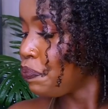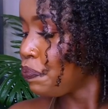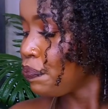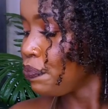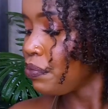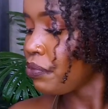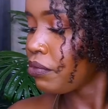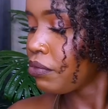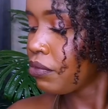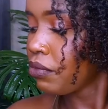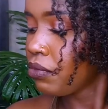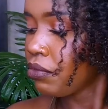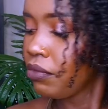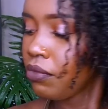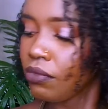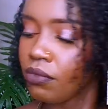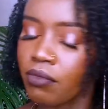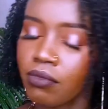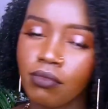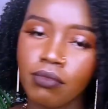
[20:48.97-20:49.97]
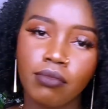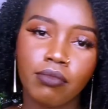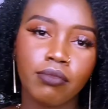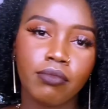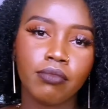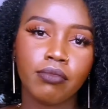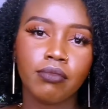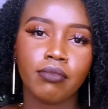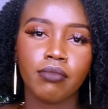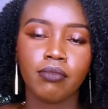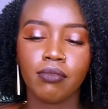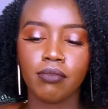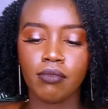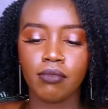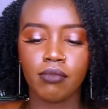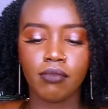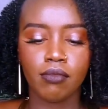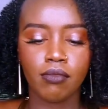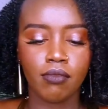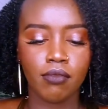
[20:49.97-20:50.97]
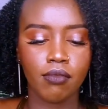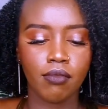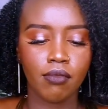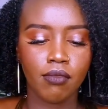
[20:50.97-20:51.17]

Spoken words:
[no speech]